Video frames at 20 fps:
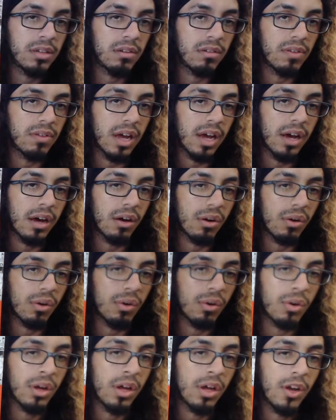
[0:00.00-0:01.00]
of how
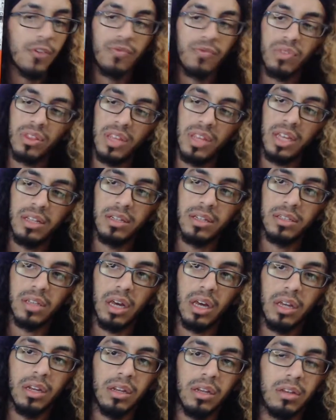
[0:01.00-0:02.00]
they
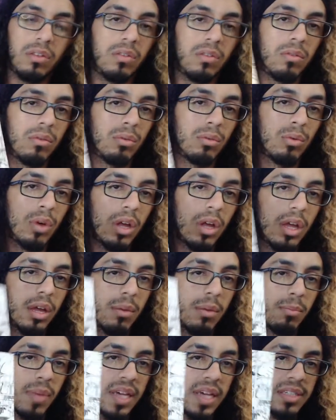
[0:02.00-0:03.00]
decided to
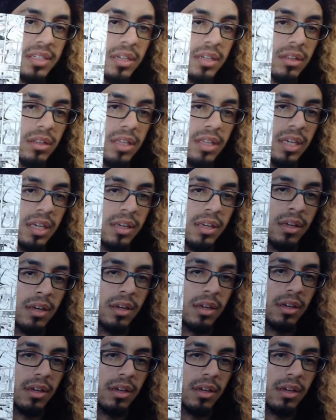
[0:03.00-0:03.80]
basically